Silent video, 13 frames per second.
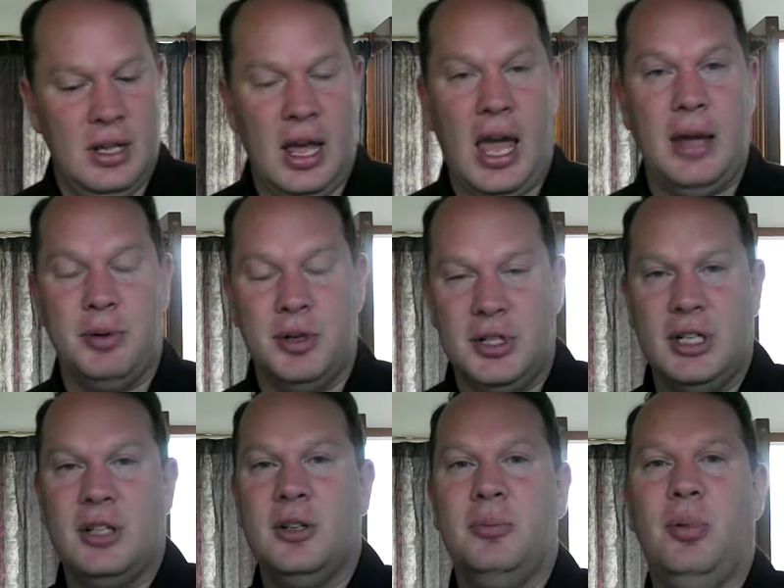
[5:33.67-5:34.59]
a
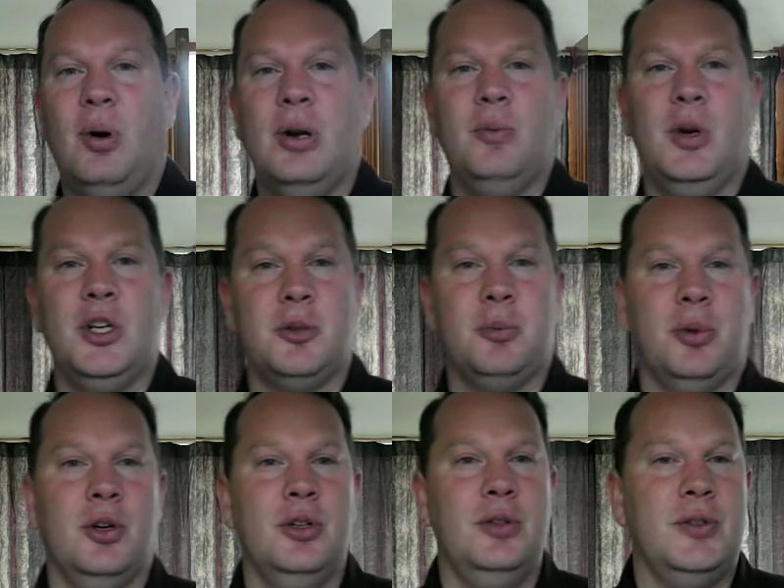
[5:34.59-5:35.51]
particular point which
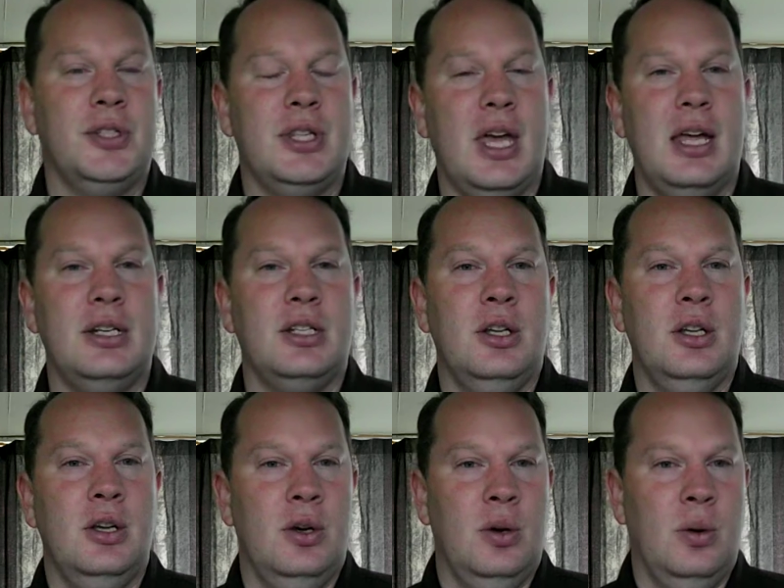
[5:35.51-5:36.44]
proves that
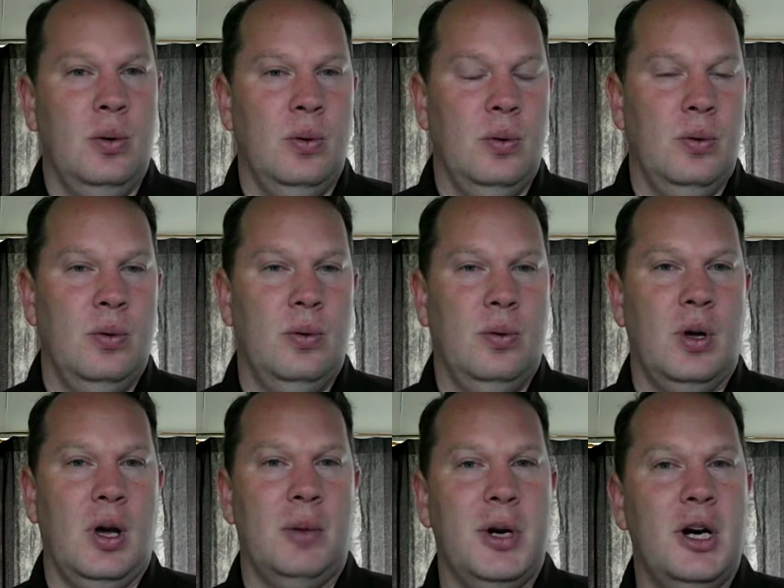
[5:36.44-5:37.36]

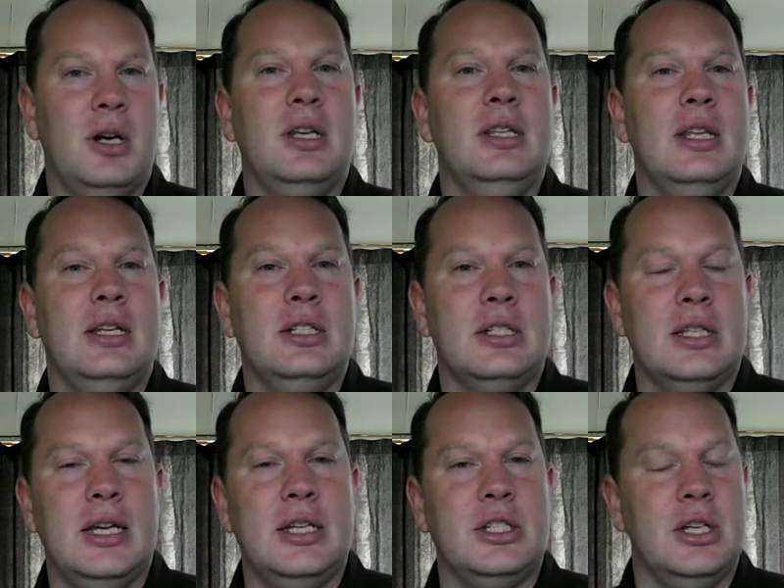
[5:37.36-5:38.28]
American
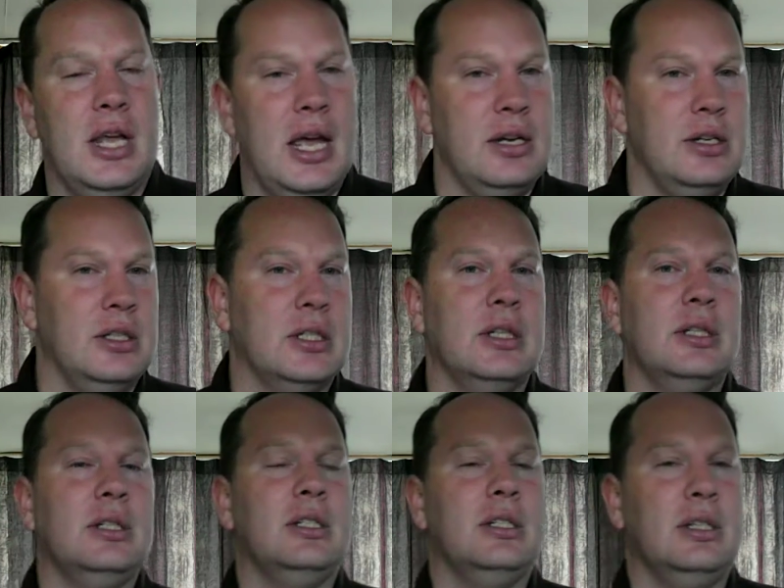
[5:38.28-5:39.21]
legislation and New
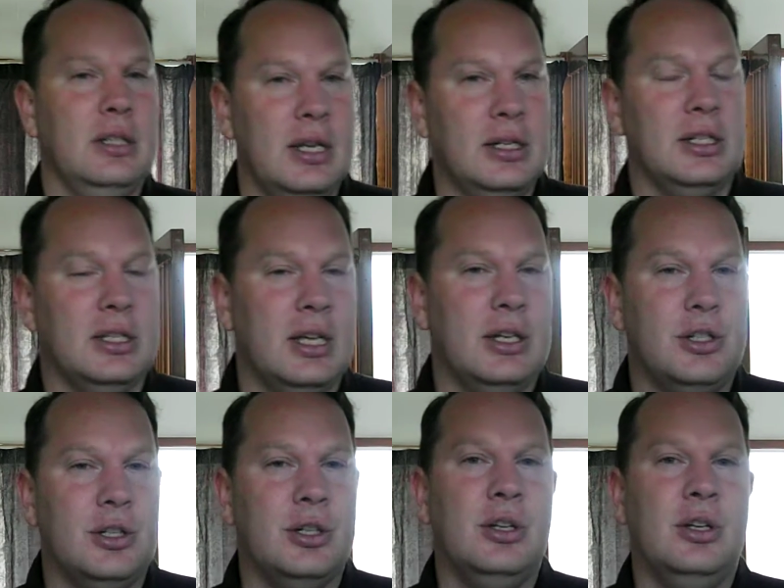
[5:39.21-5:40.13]
Zealand
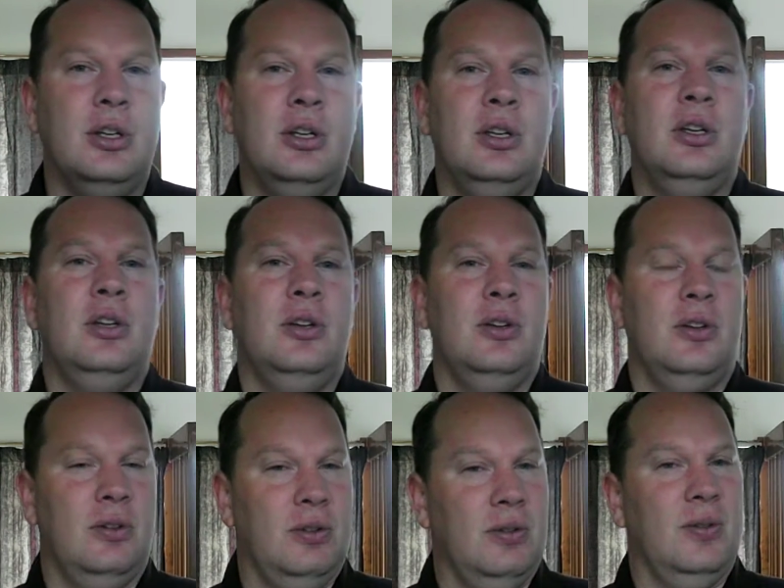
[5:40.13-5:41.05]
legislation
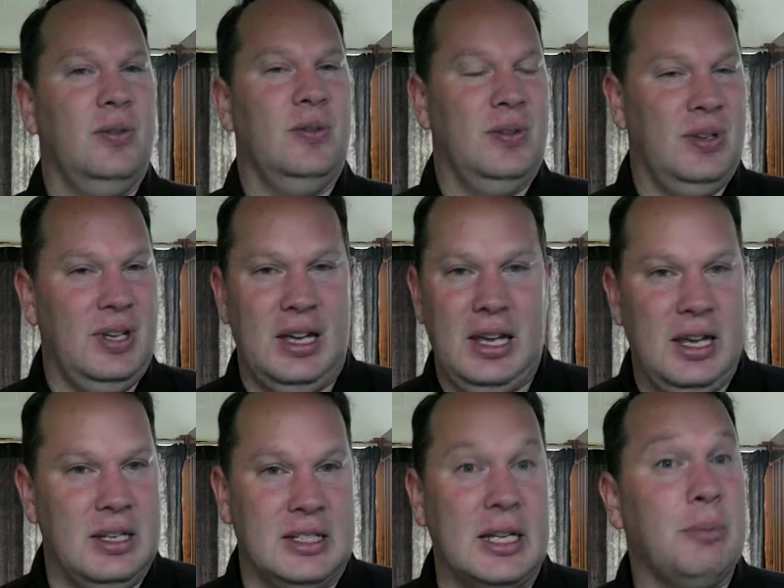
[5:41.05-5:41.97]

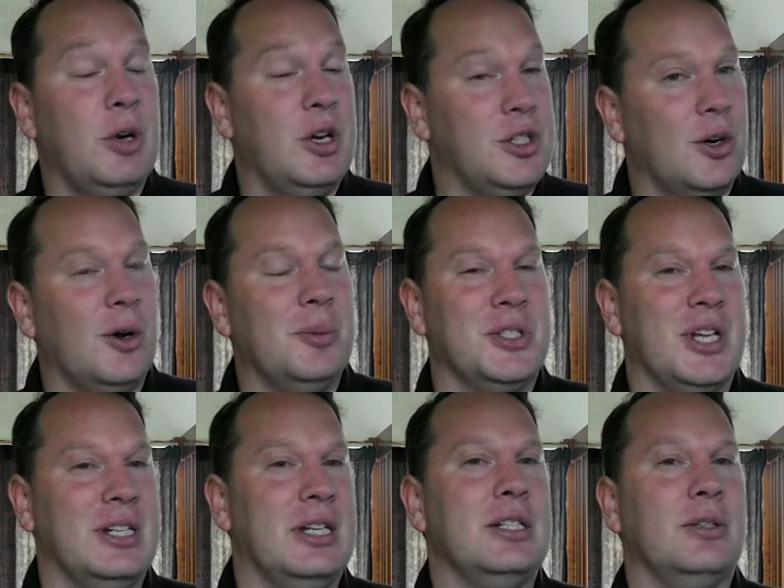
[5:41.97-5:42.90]
in some ways are almost
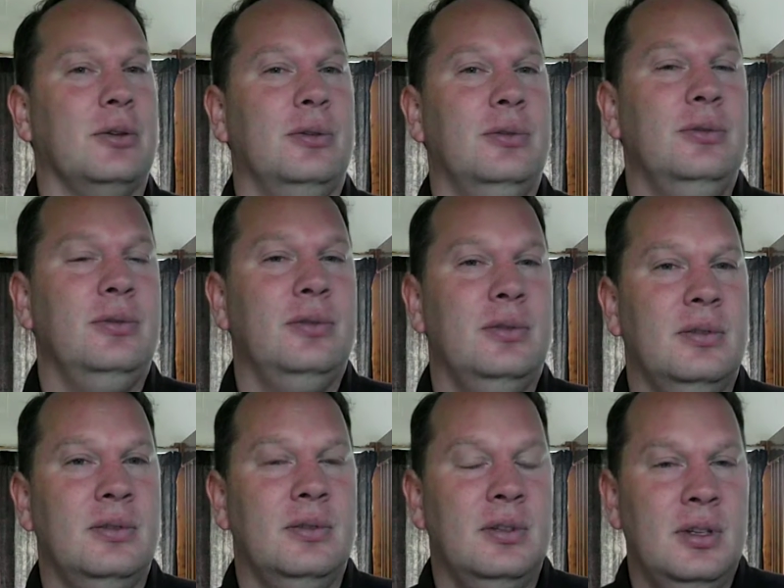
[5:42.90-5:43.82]
identical.
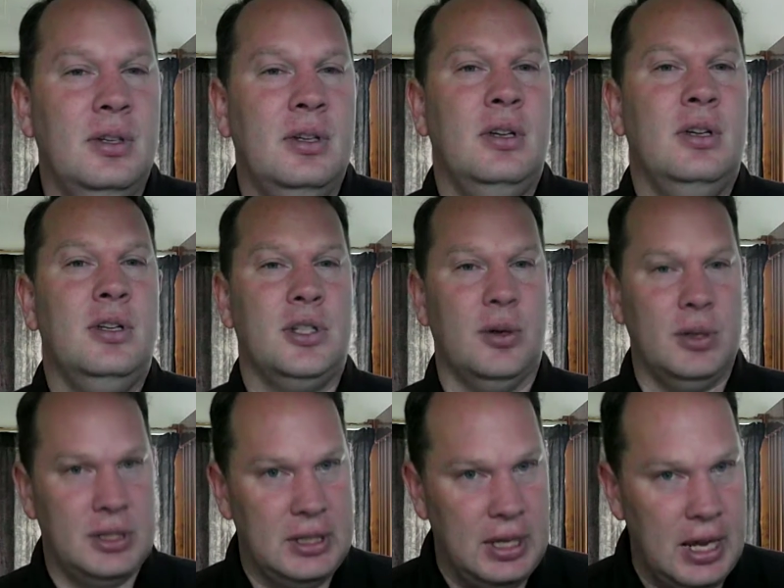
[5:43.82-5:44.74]
So
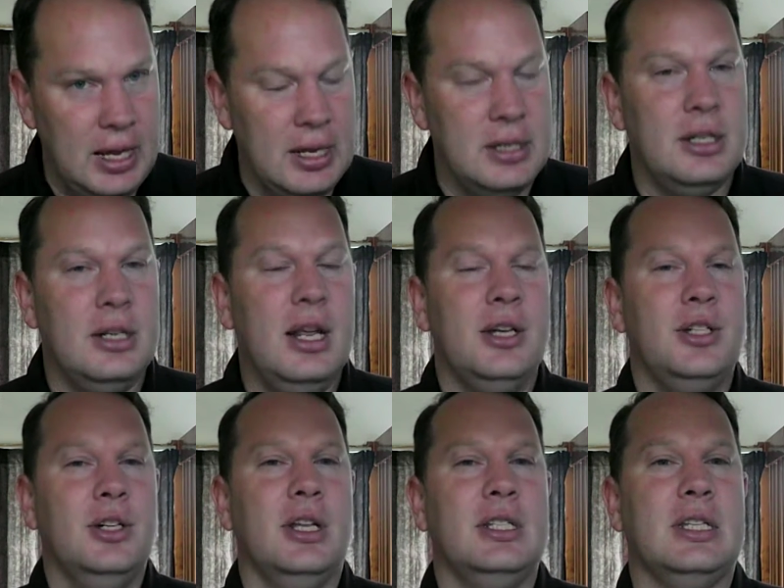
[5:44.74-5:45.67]
it's the
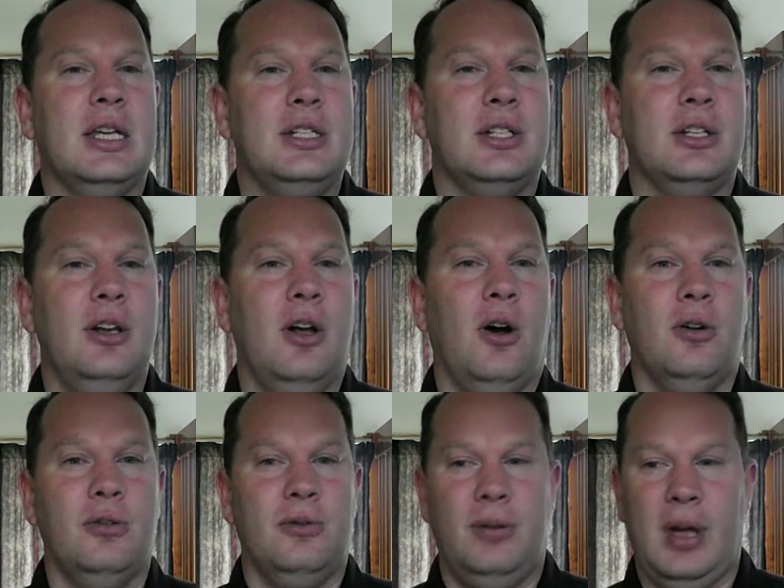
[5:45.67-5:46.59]
internationalization
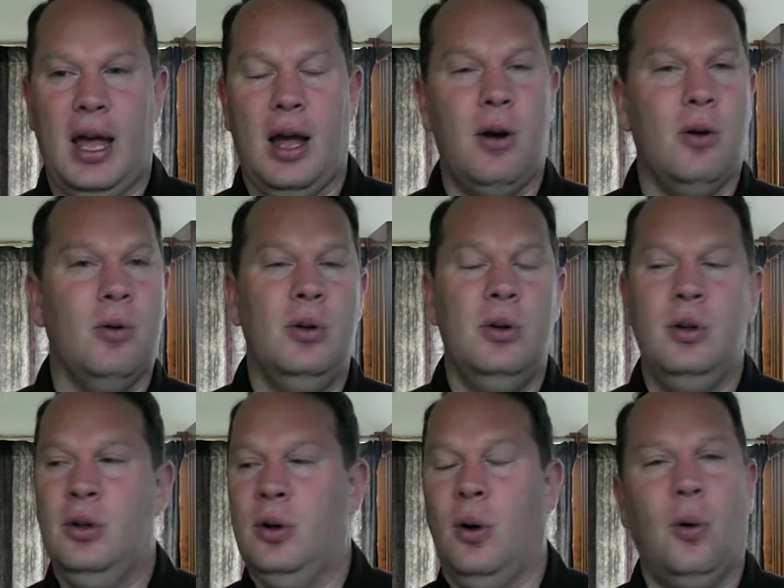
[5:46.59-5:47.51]
of how
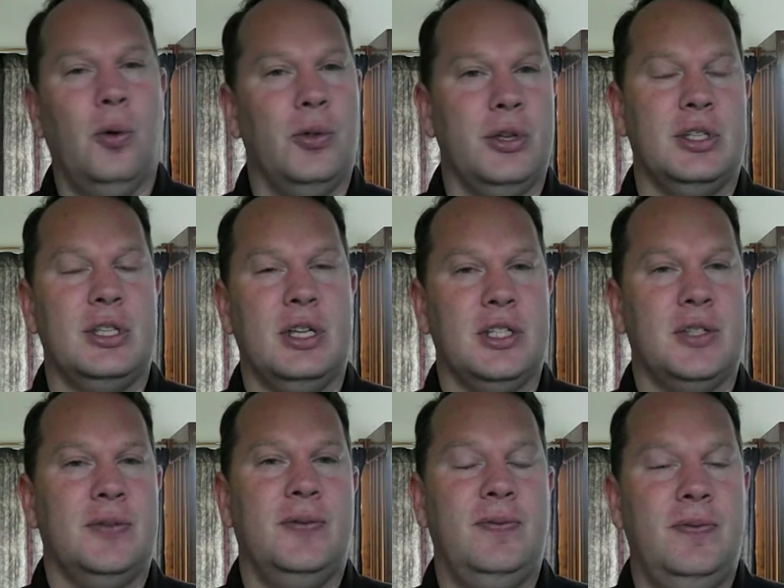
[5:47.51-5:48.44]
all these things
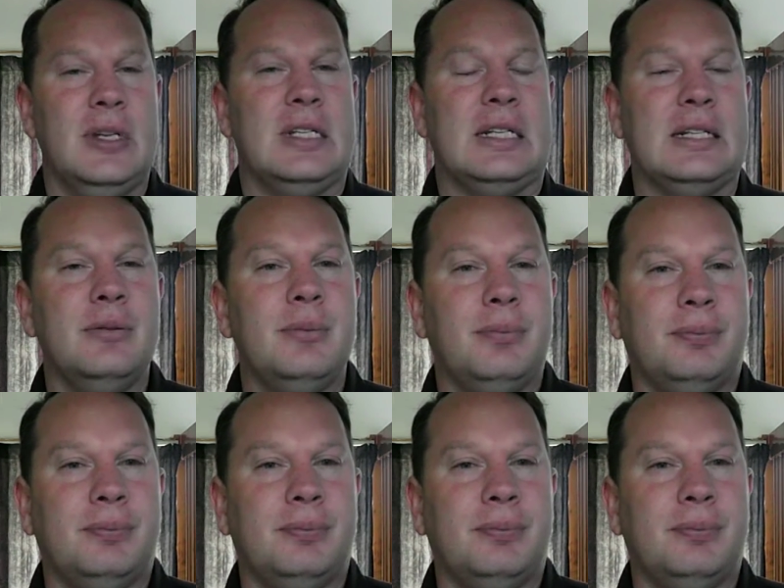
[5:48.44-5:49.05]
fit in.